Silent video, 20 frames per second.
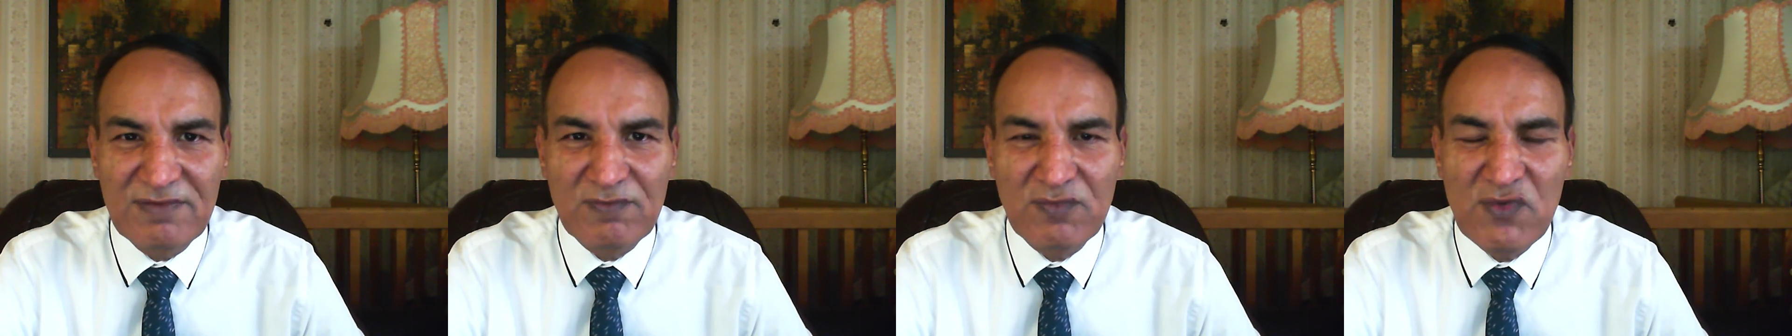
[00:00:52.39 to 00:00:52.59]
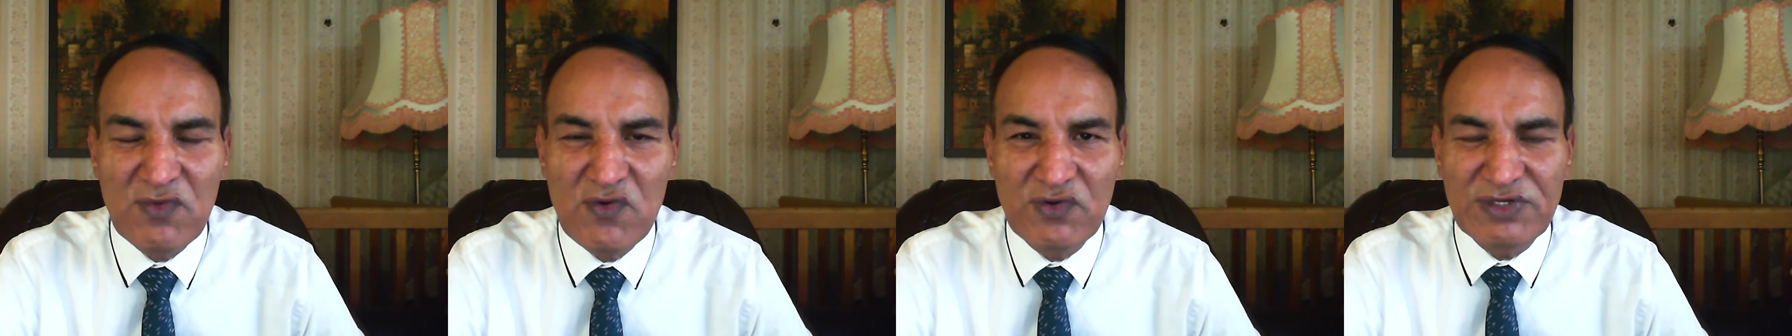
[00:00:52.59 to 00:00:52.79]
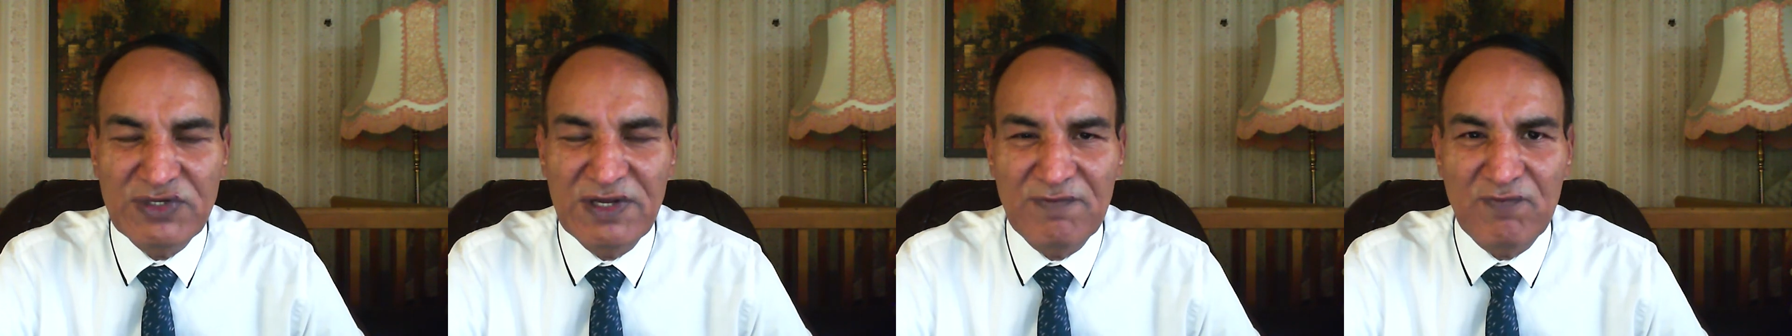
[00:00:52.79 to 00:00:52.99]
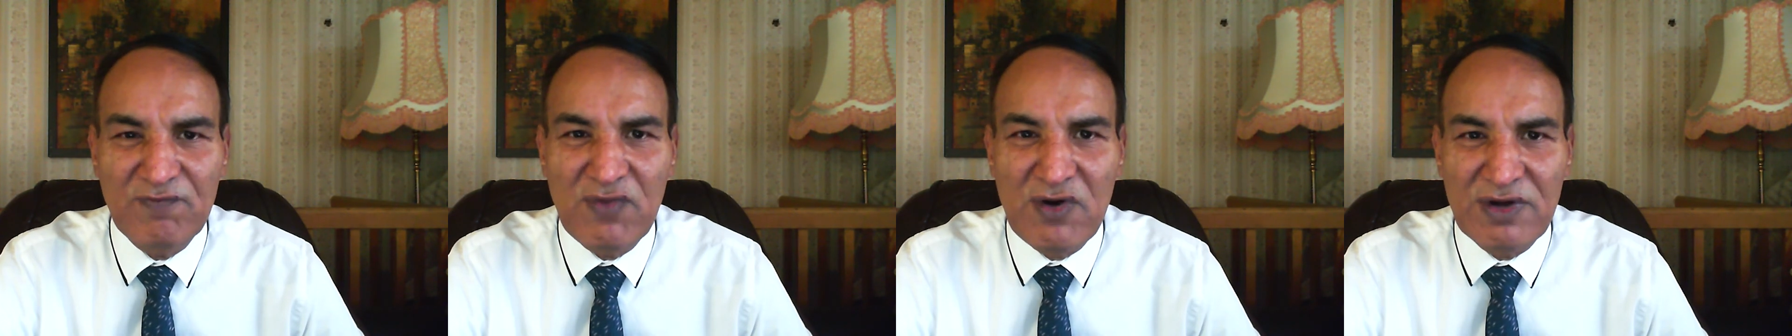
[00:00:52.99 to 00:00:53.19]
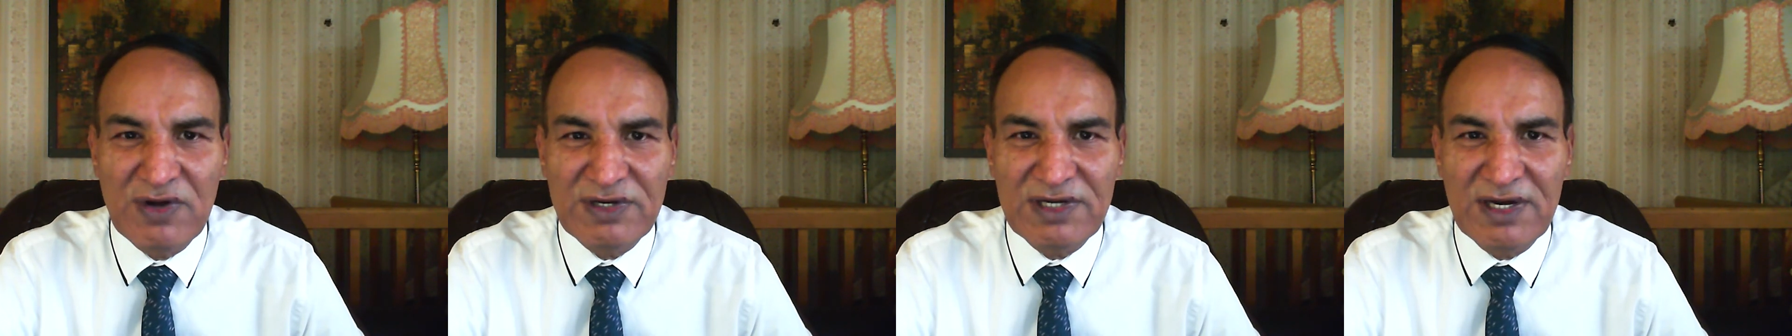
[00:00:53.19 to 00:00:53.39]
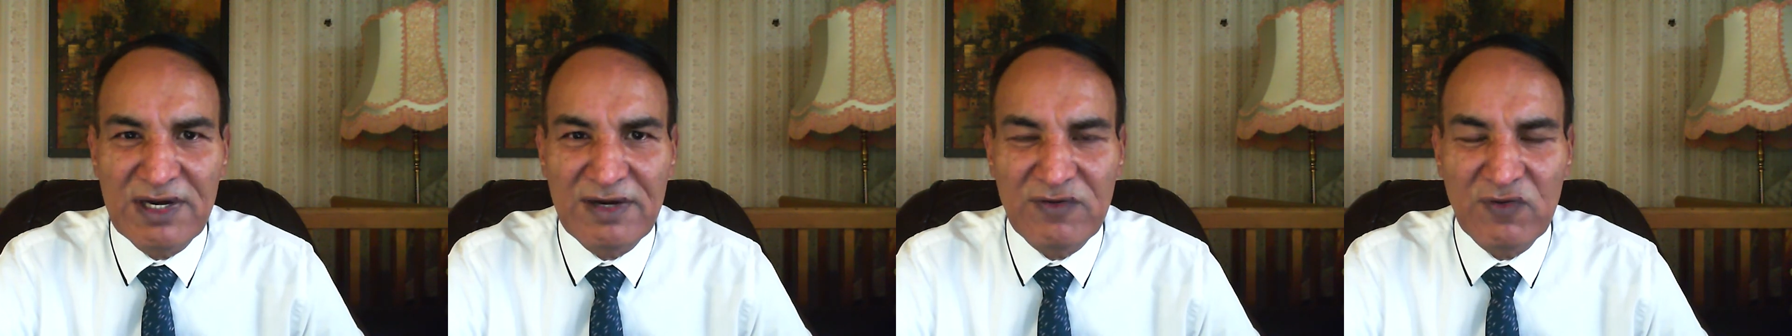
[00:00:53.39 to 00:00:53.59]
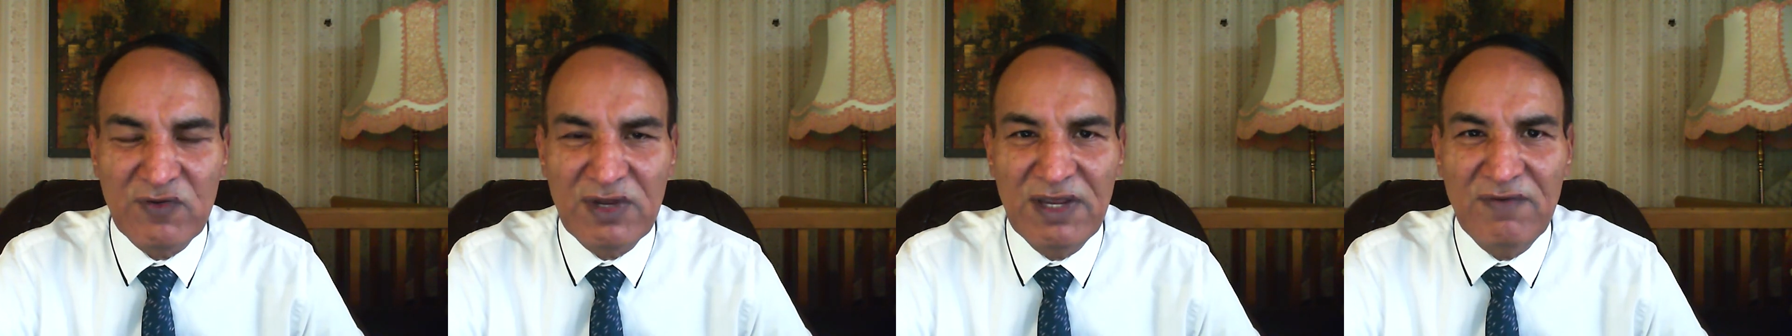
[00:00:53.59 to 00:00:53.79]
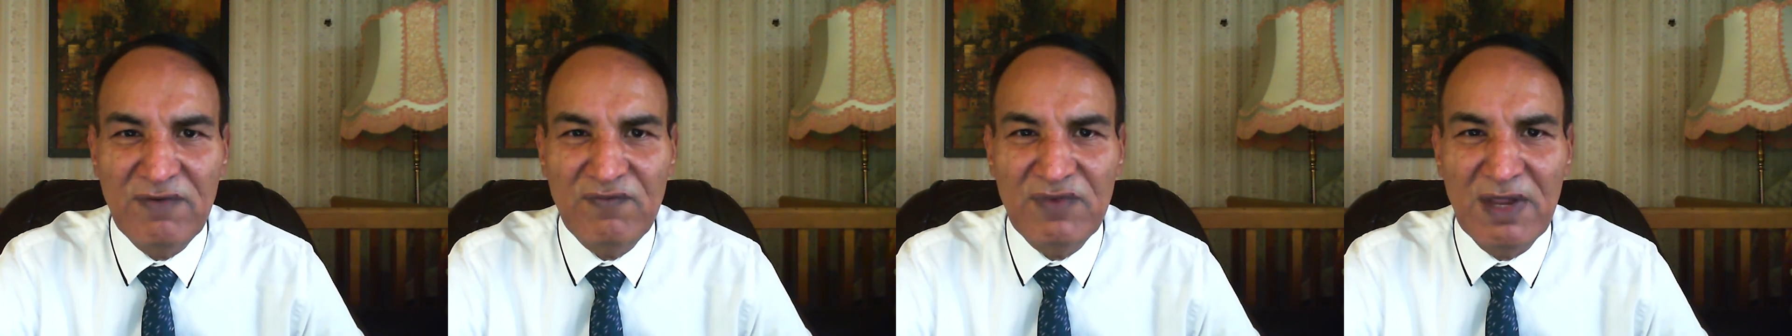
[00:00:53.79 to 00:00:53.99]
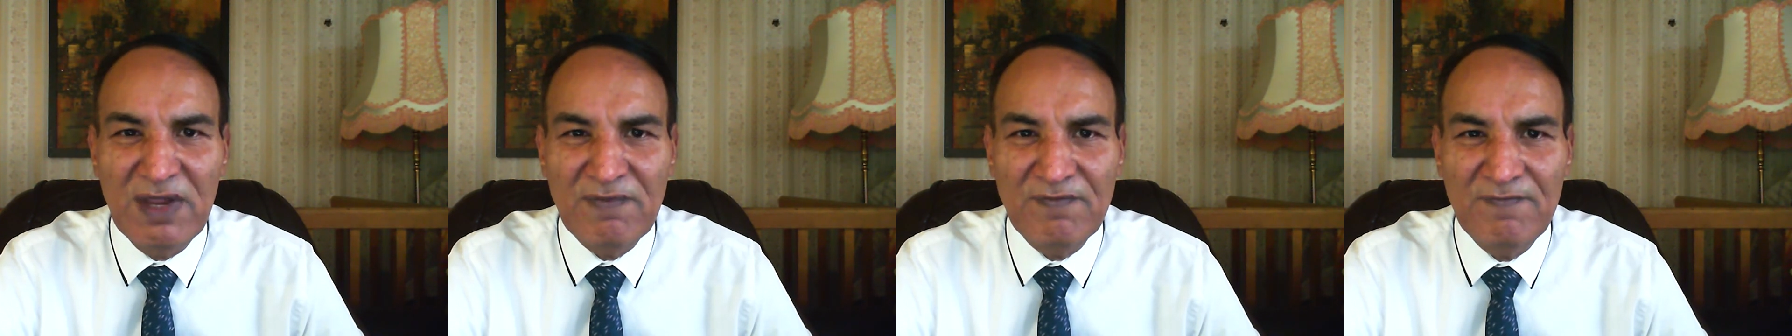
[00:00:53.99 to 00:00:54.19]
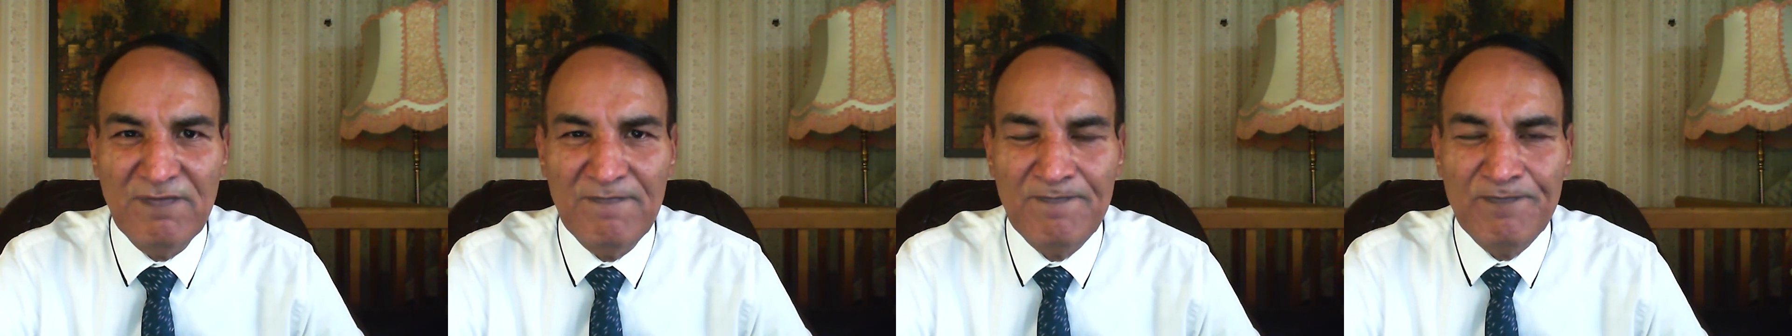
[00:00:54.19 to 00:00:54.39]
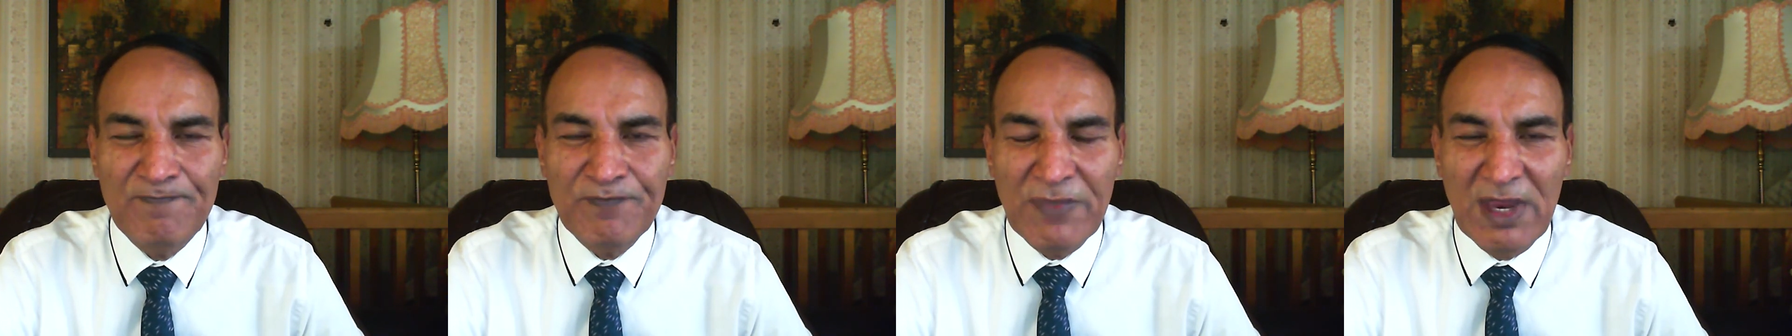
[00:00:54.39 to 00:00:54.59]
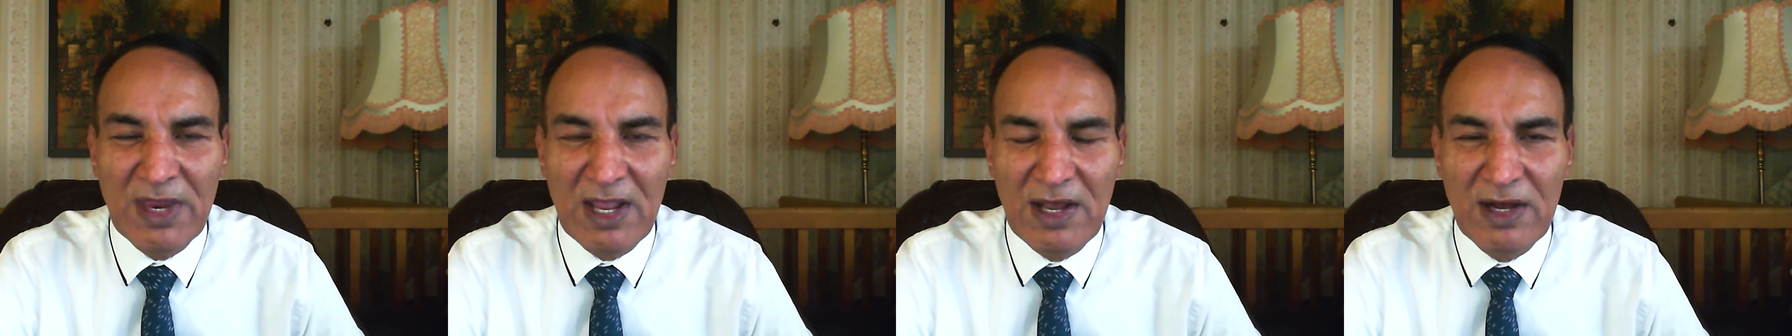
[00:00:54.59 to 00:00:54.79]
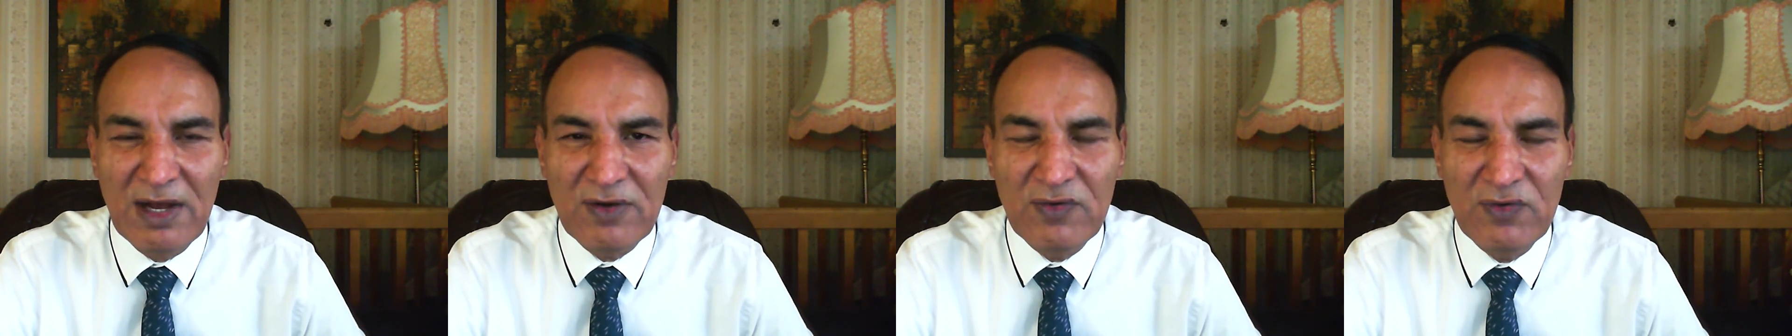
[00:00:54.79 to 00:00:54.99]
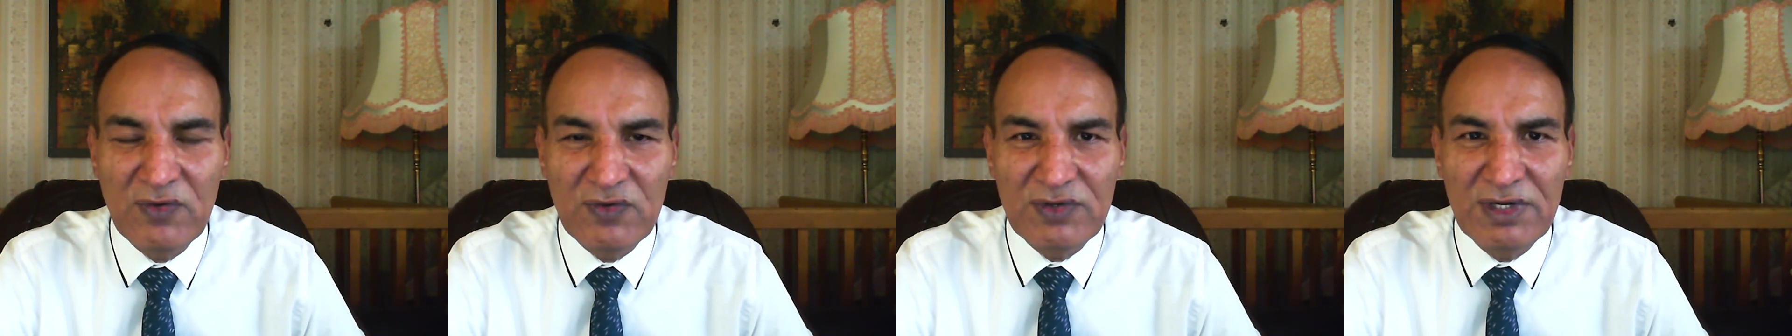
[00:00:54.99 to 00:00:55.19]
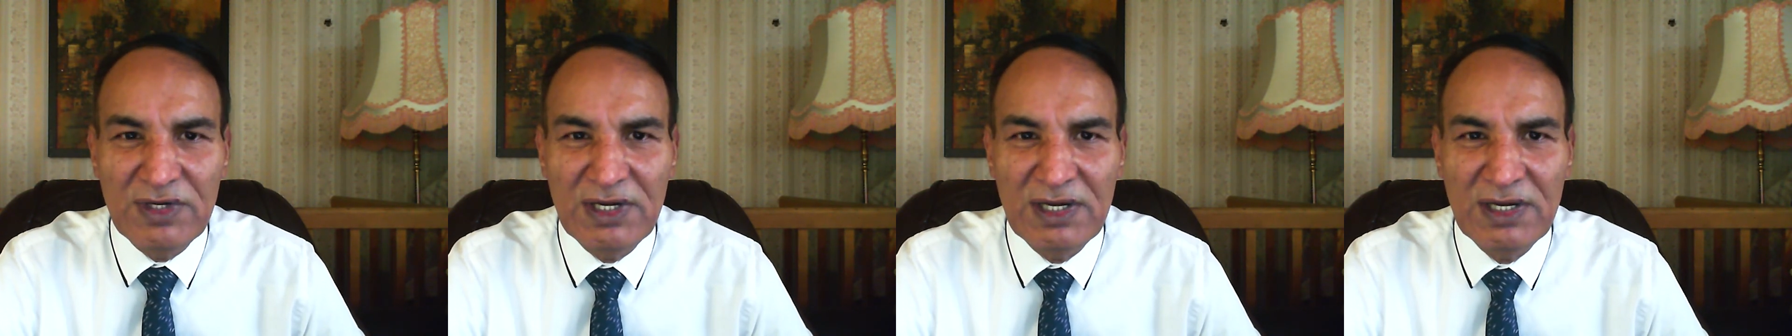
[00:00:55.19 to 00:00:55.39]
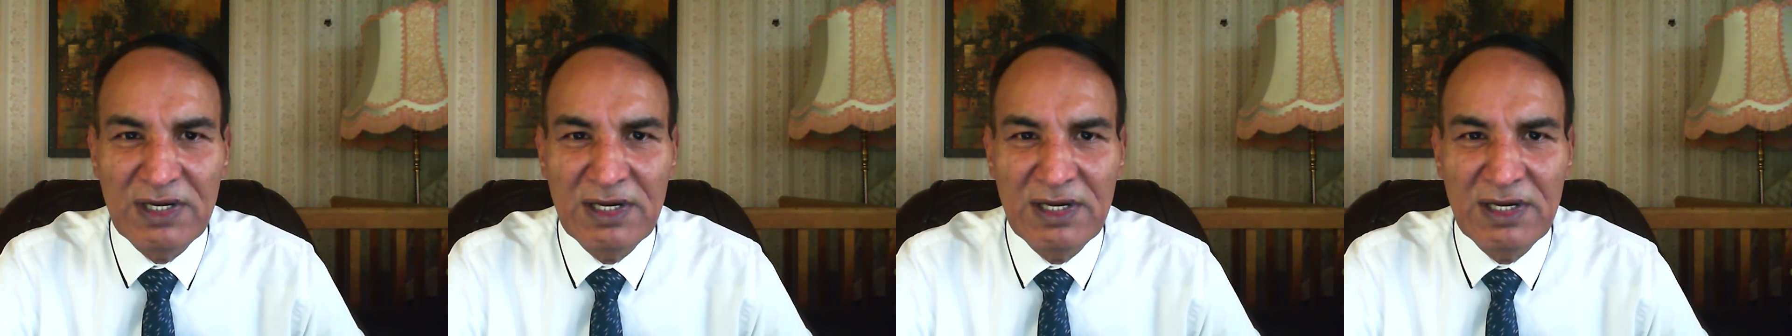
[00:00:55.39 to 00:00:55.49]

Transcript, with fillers: most important to give them a good